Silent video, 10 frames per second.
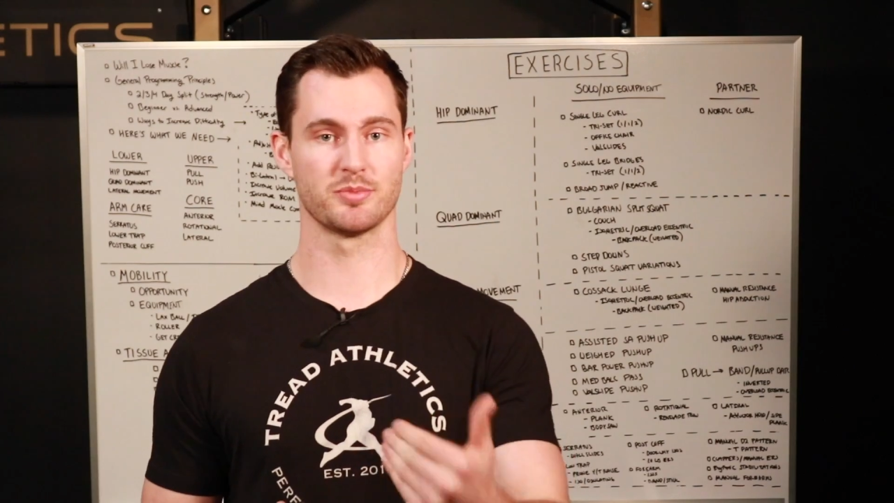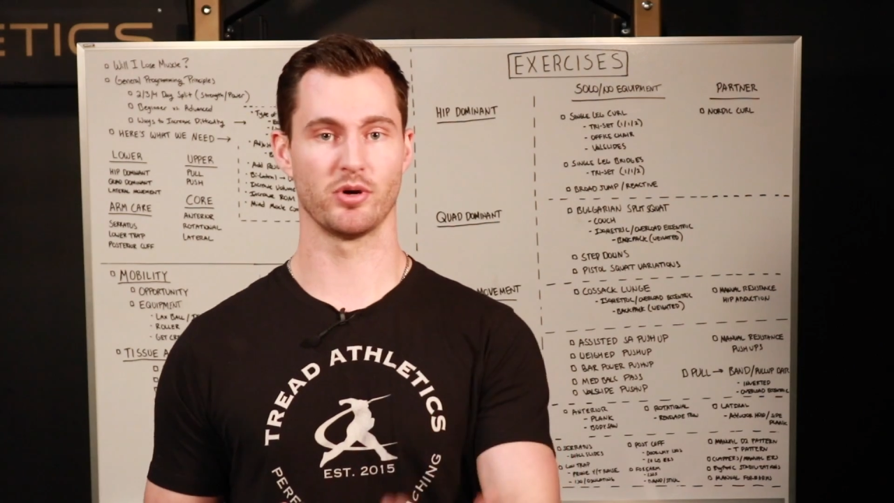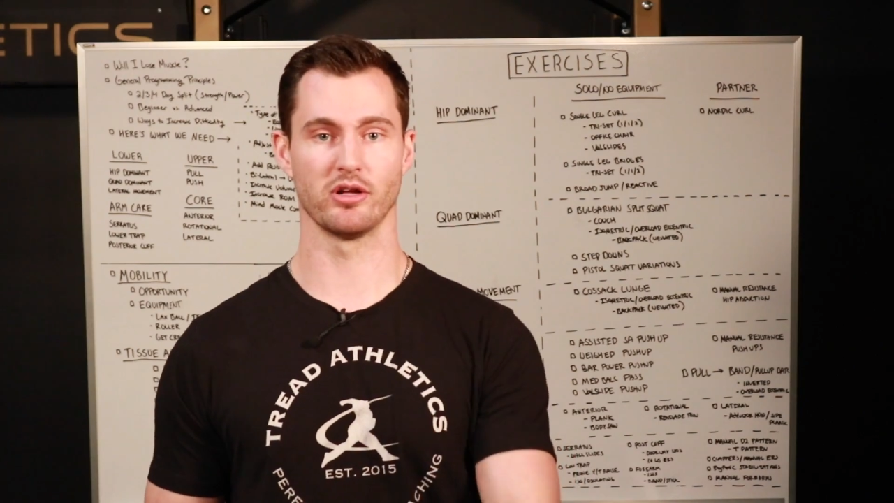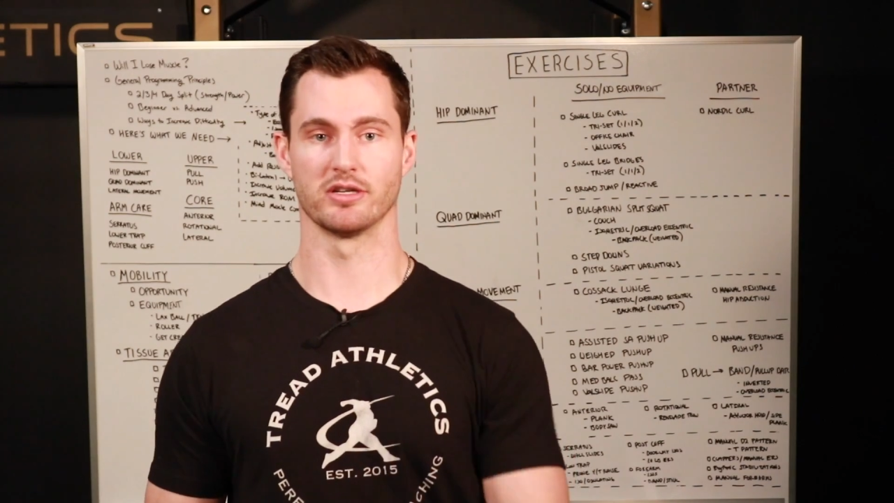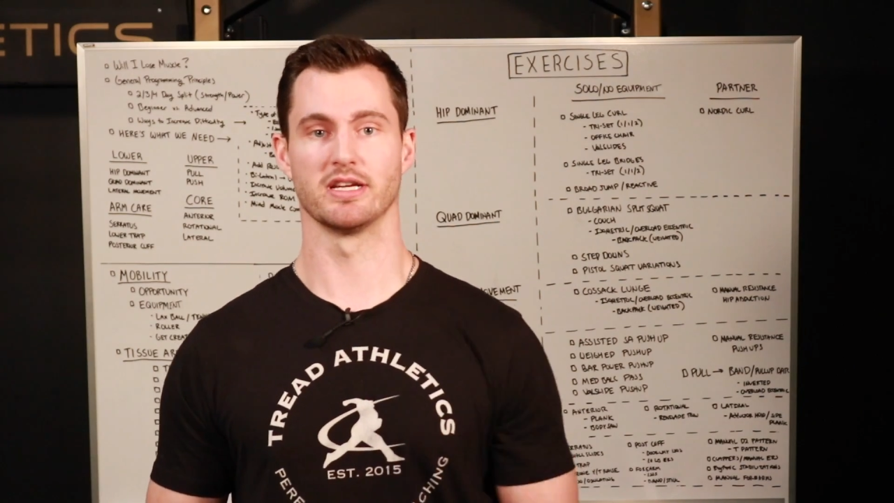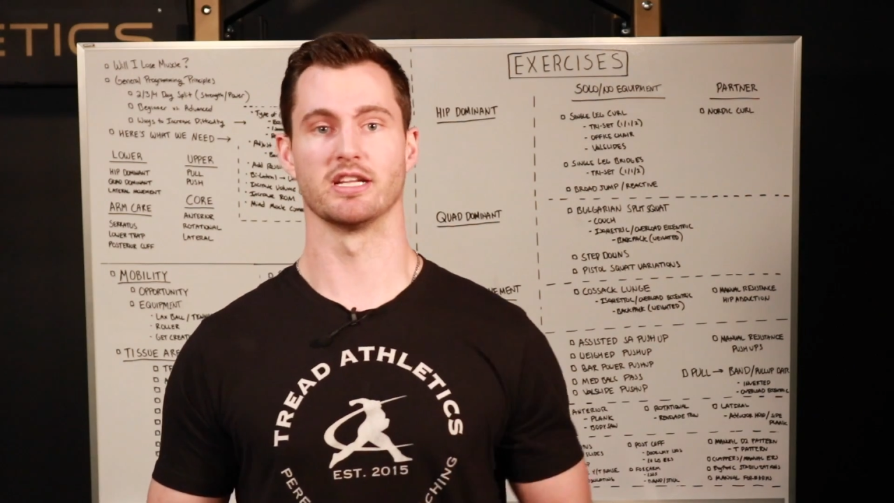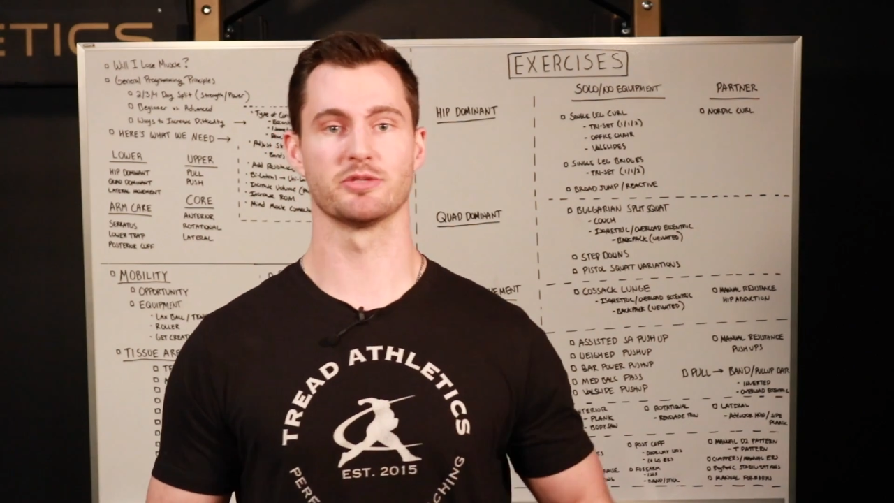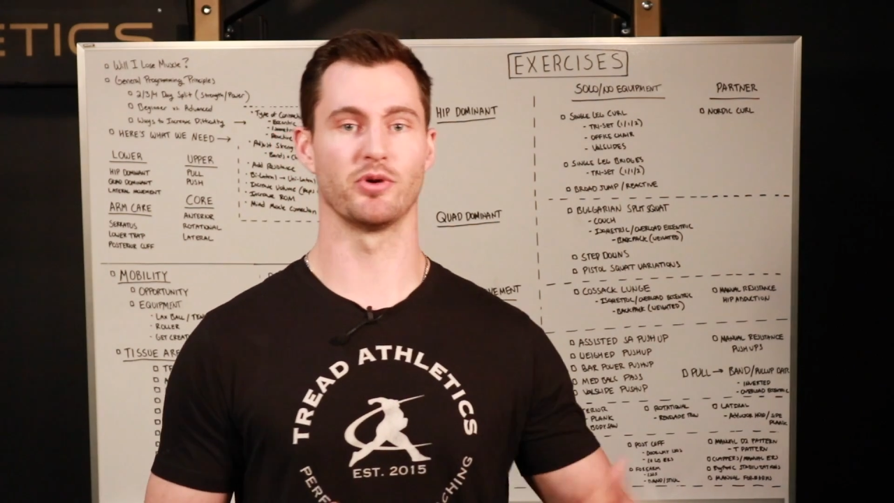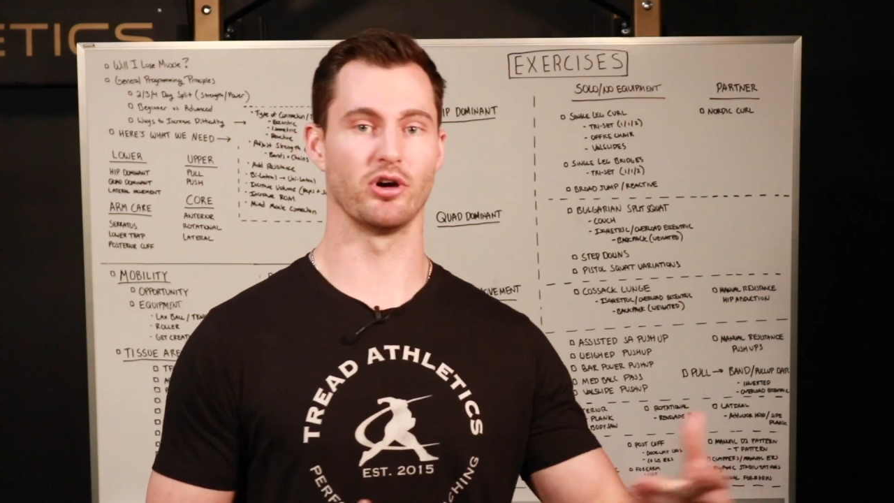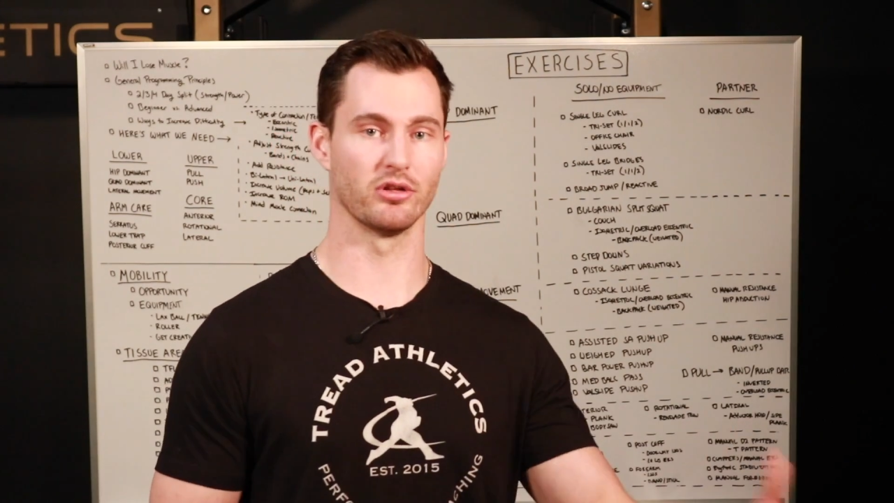ball or a tennis
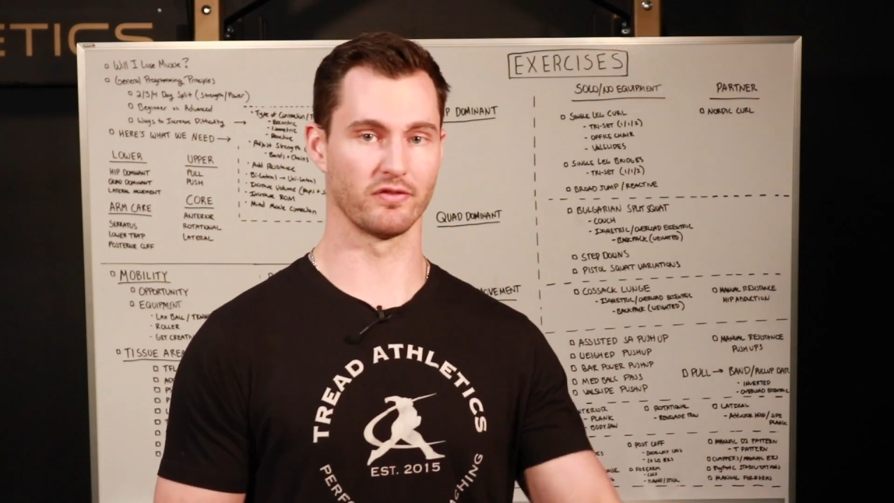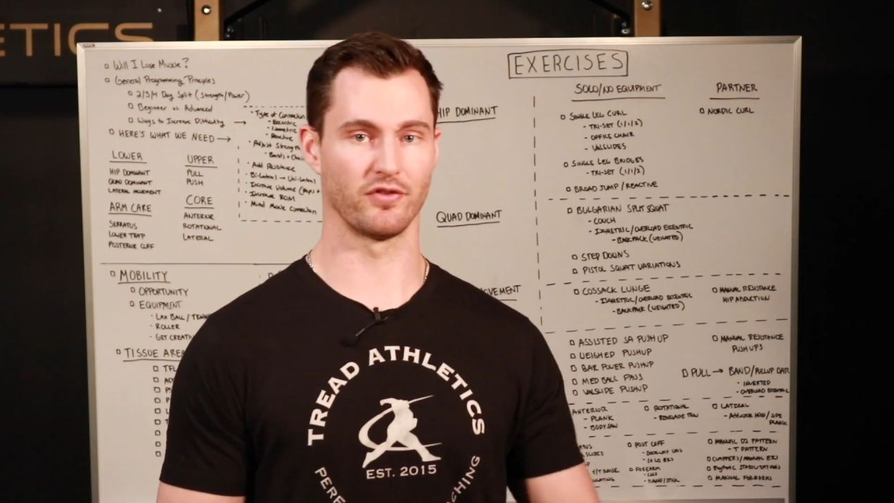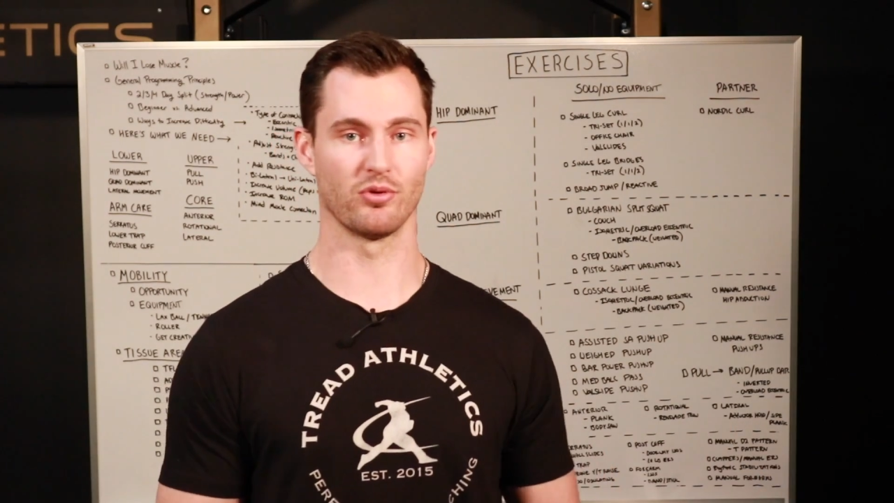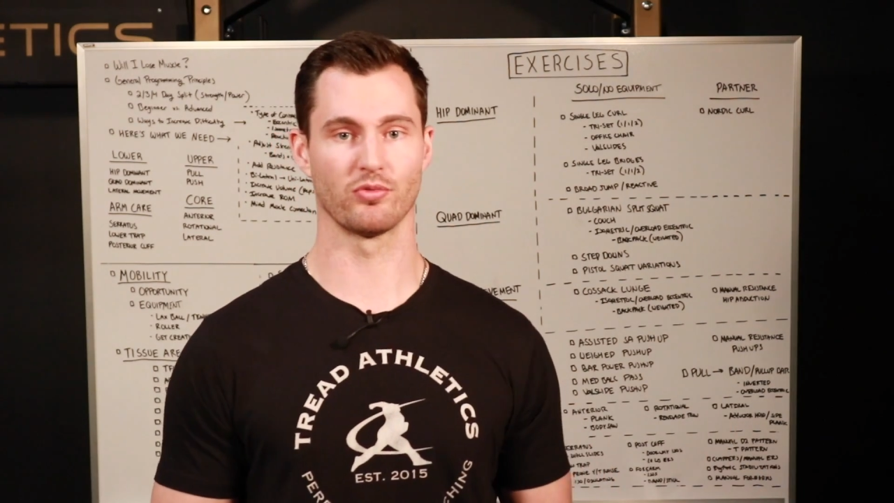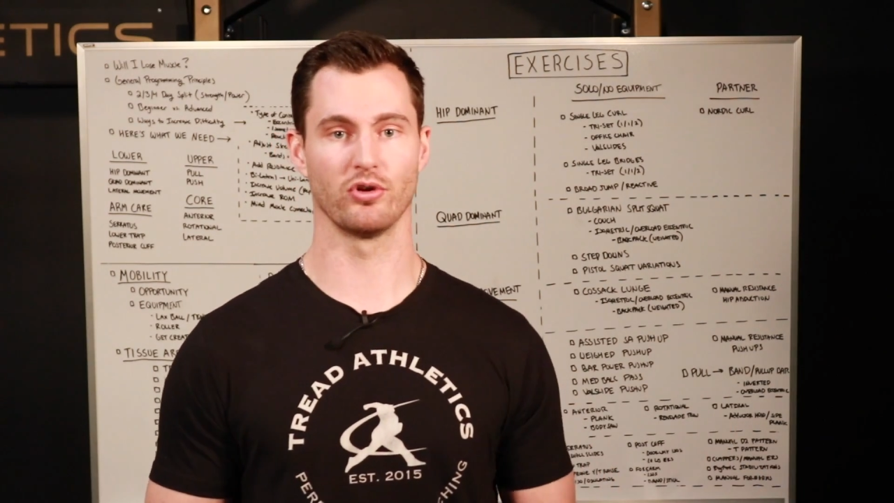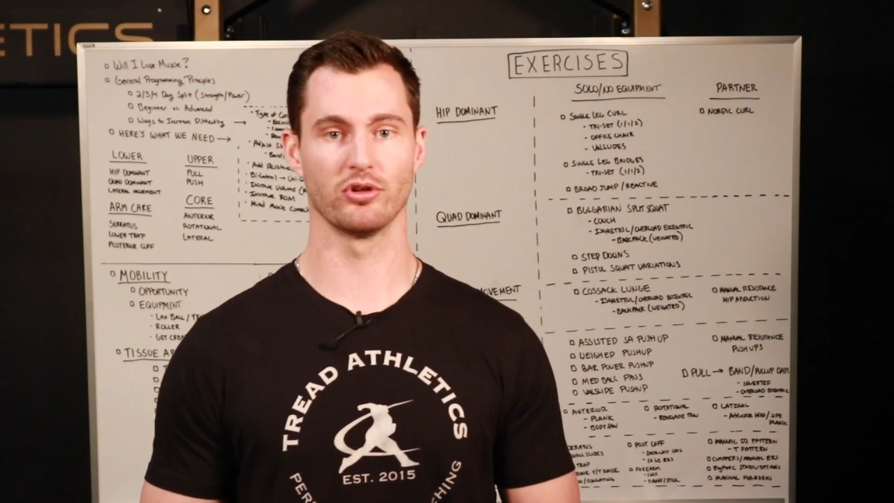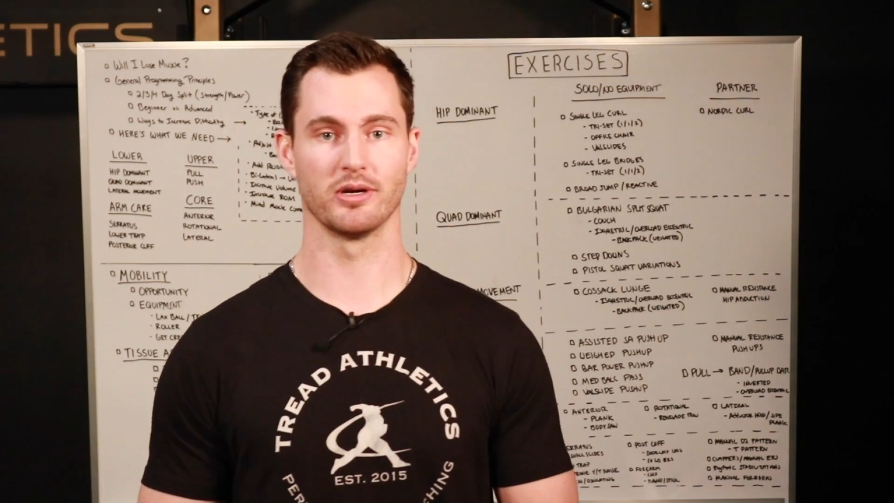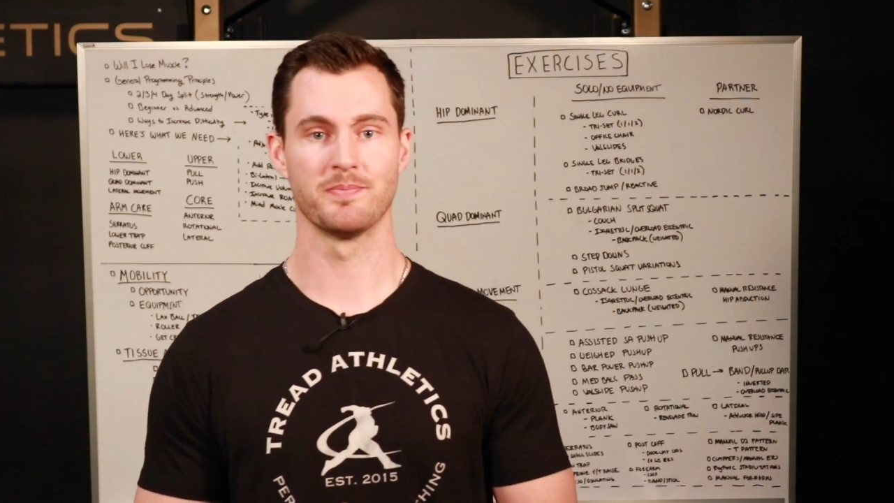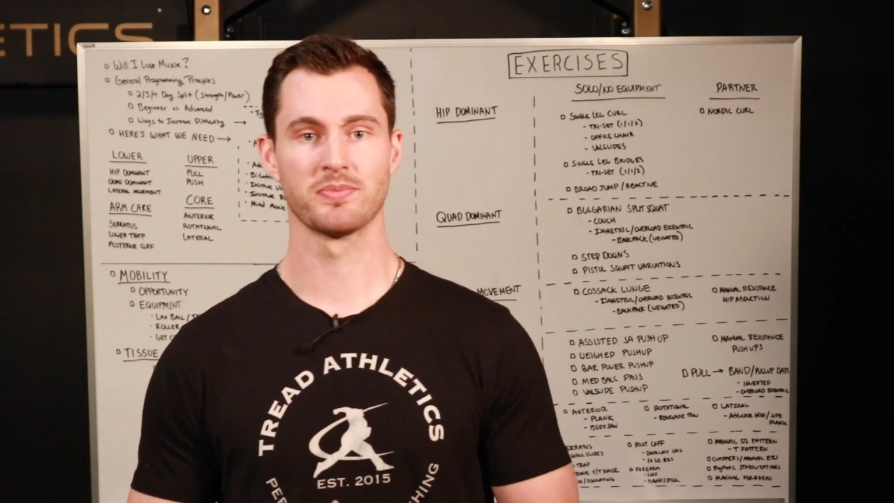ball or a foam roller